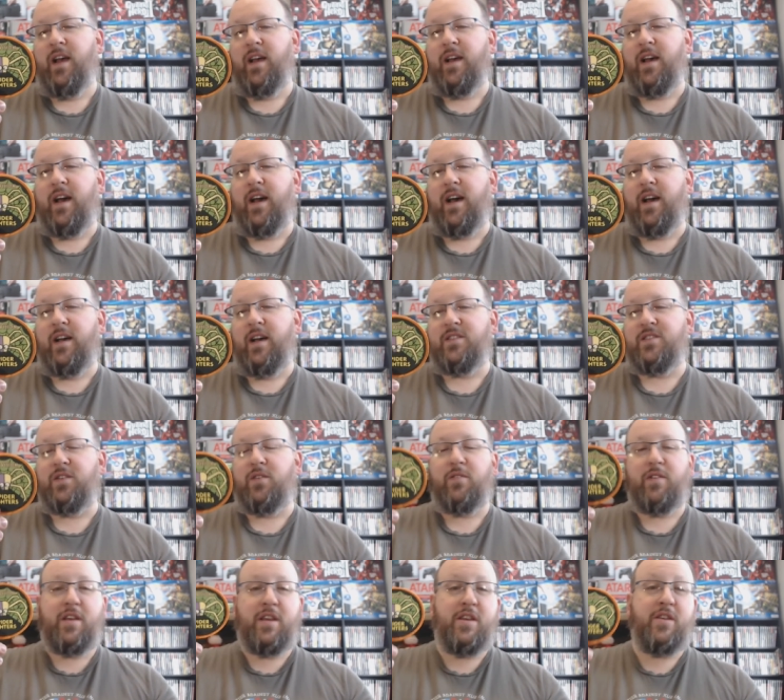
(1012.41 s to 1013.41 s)
Uh, so,
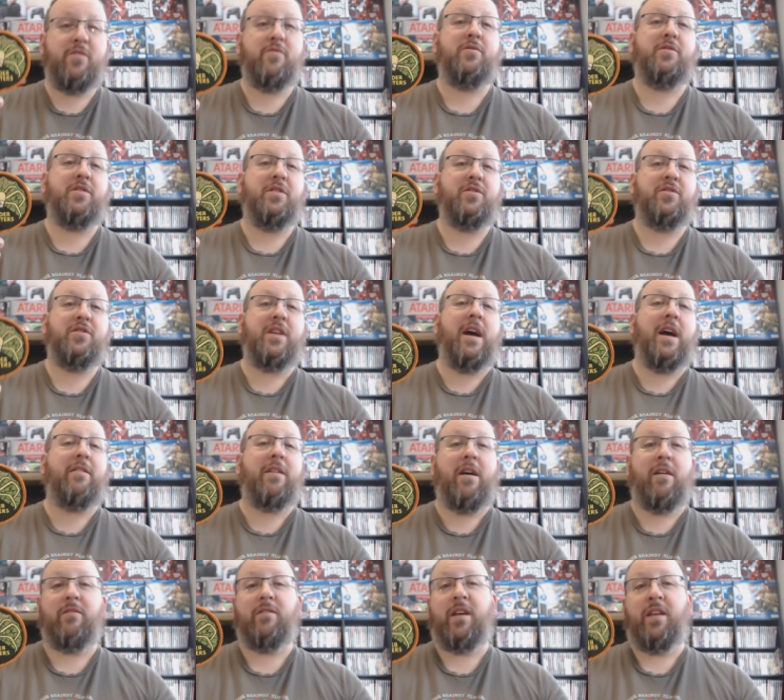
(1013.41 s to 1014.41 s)
huge shout
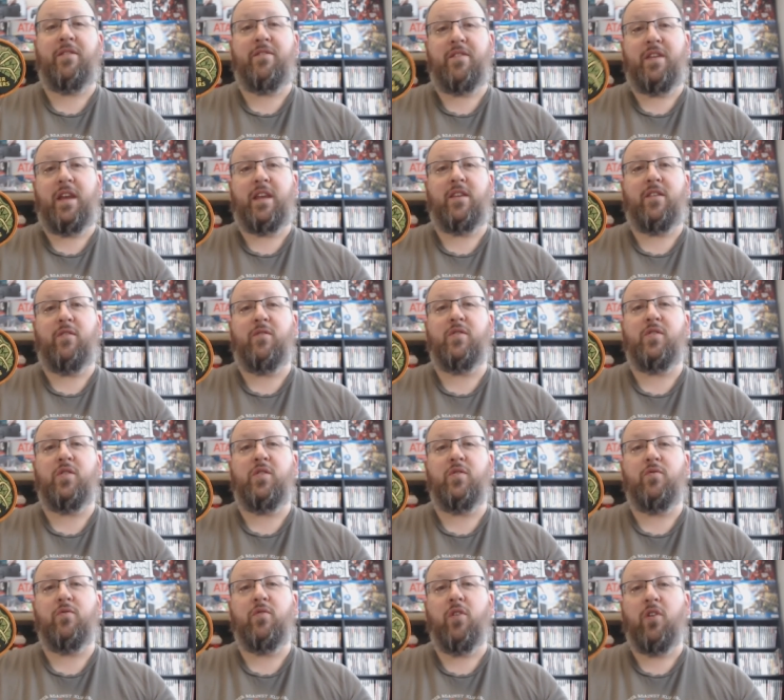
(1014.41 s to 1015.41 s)
out and thank you
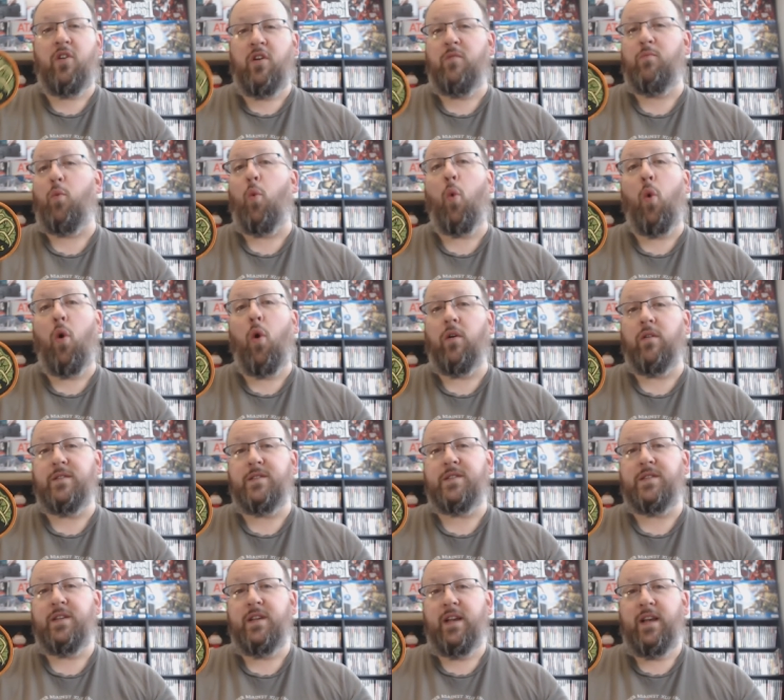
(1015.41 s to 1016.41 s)
to
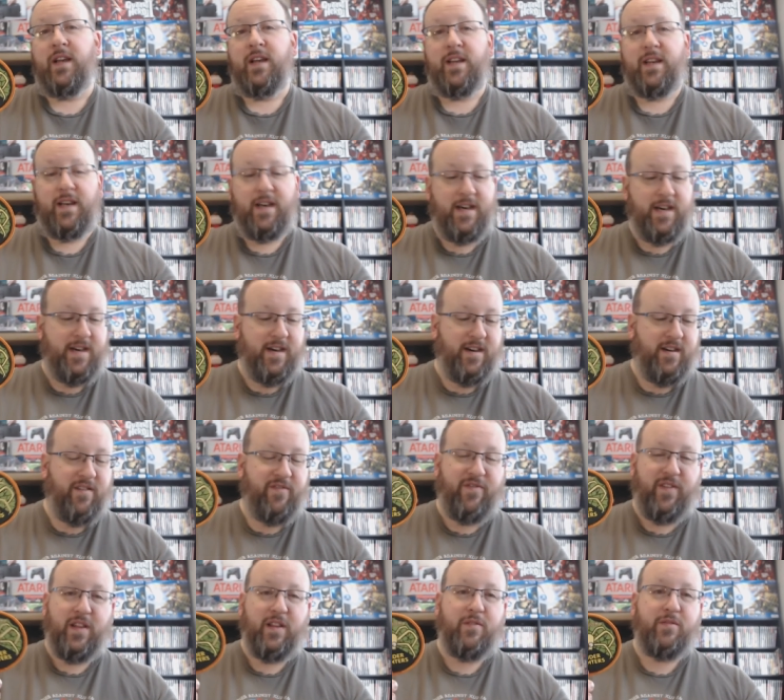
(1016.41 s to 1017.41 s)
Erbwars, uh,
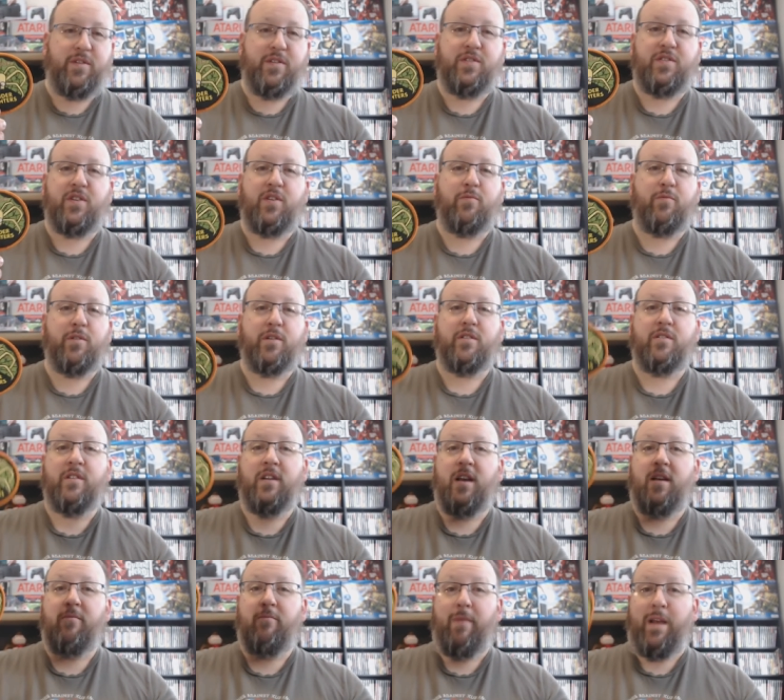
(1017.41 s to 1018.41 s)
fellow YouTuber.
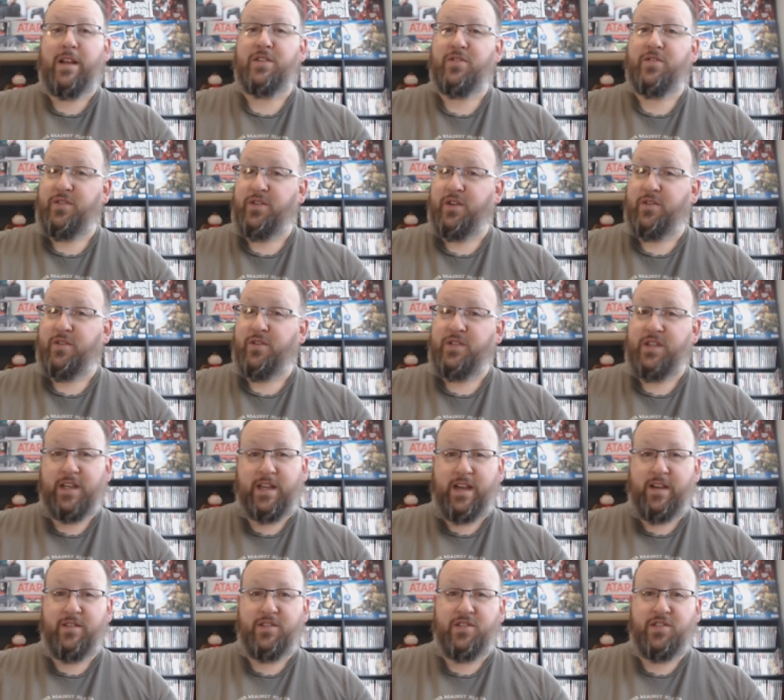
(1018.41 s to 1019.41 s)
Make sure you go check
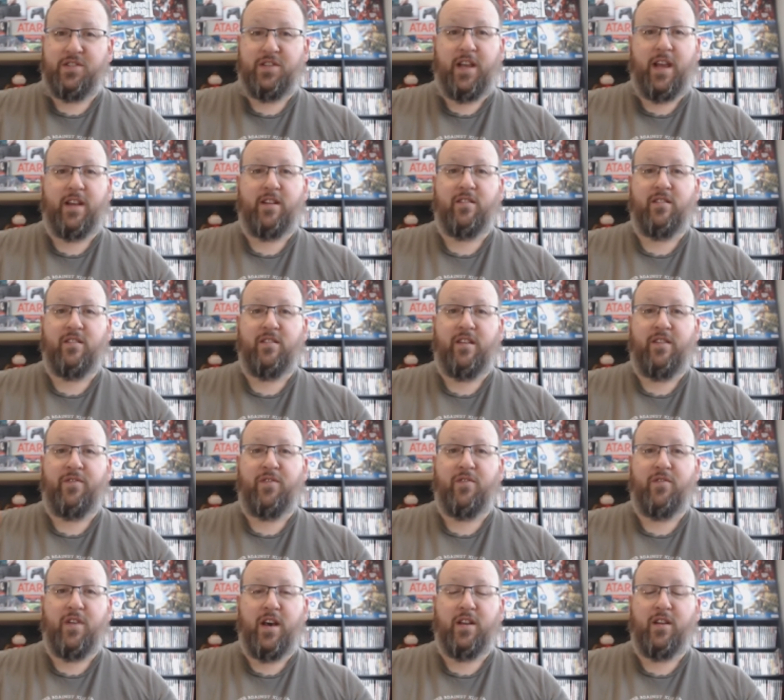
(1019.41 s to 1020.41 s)
out his channel if you're
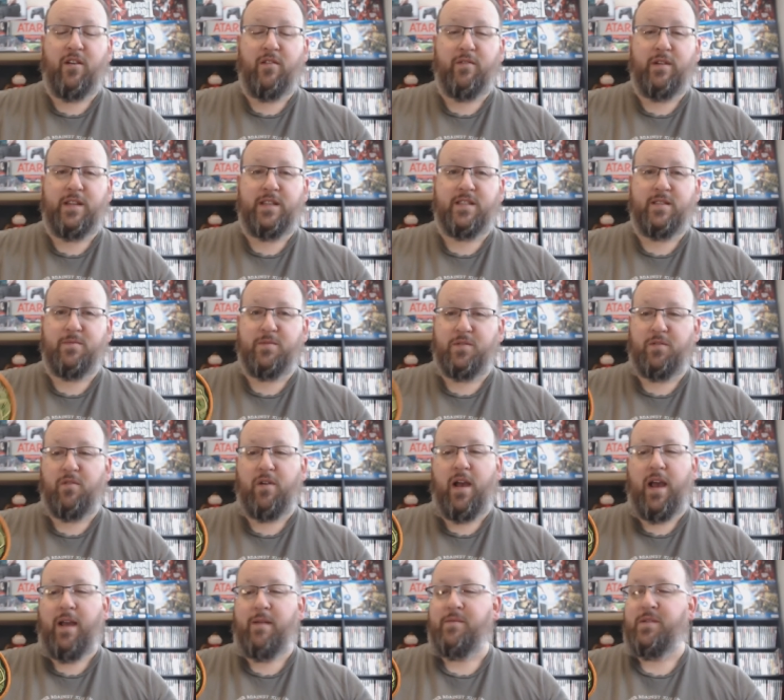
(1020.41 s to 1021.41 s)
not already
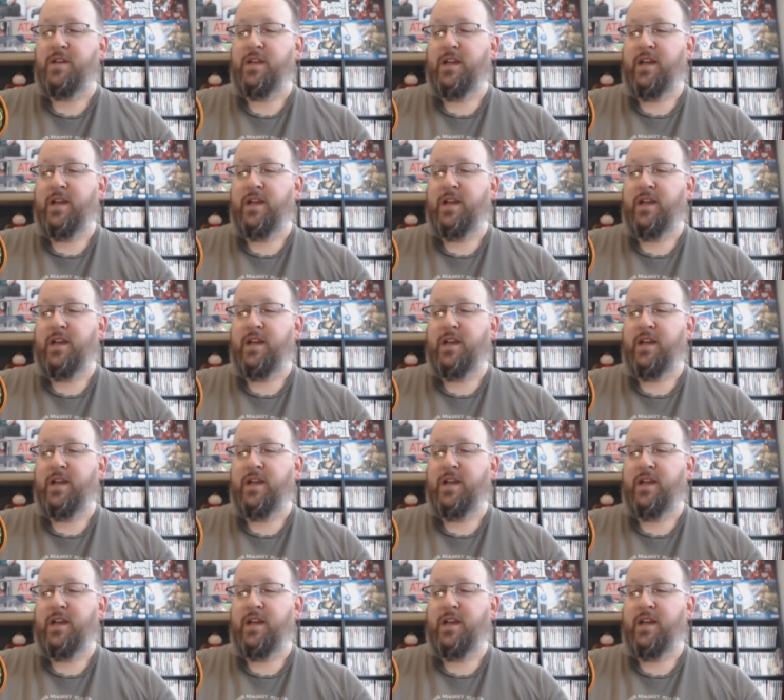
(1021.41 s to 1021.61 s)
subscribed.